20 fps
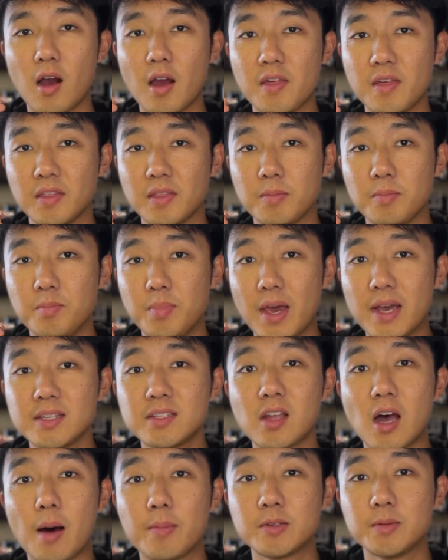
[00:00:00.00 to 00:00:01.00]
I think the
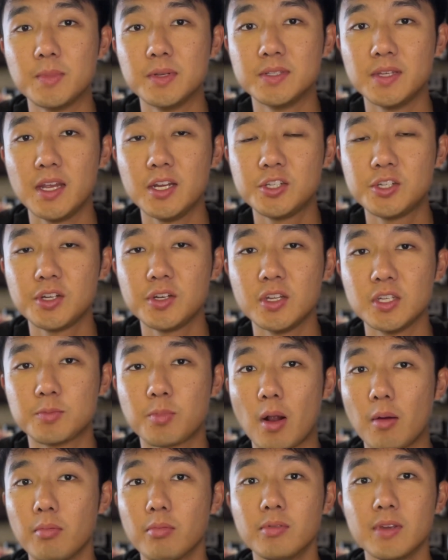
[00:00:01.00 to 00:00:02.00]
best optimization is
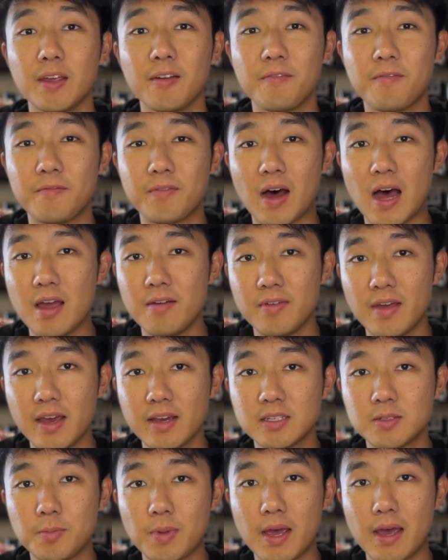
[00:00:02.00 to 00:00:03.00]
probably at
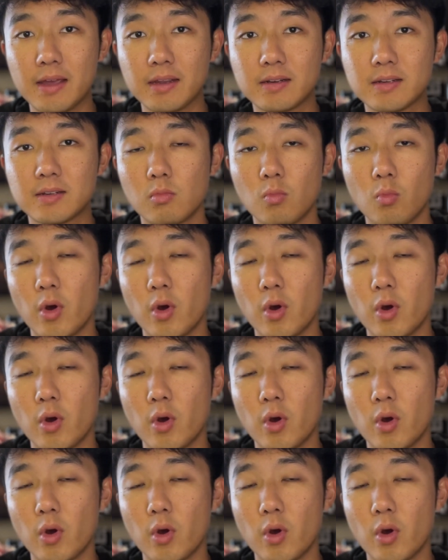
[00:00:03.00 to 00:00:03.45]
5x back,